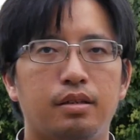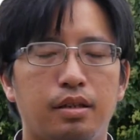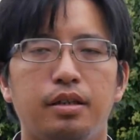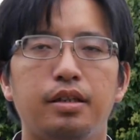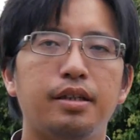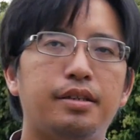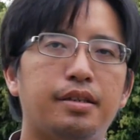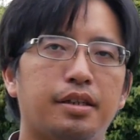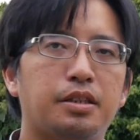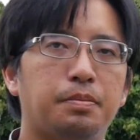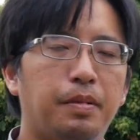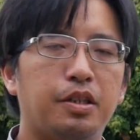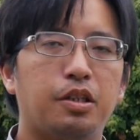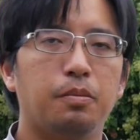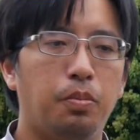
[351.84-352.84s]
Lilly does
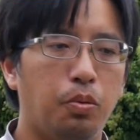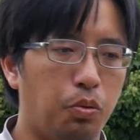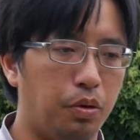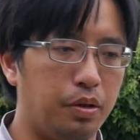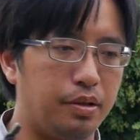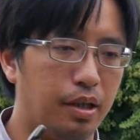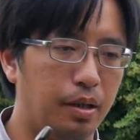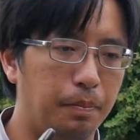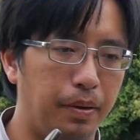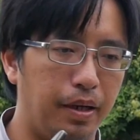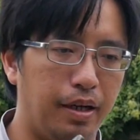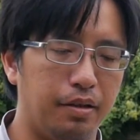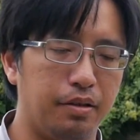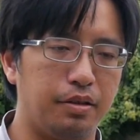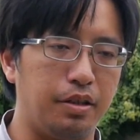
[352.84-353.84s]
make a point
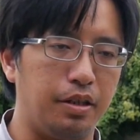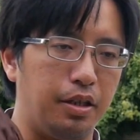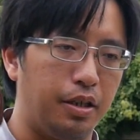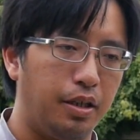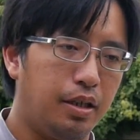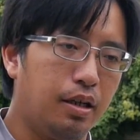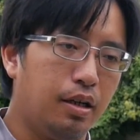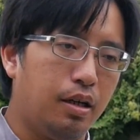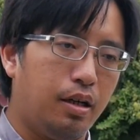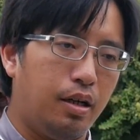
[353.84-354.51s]
about the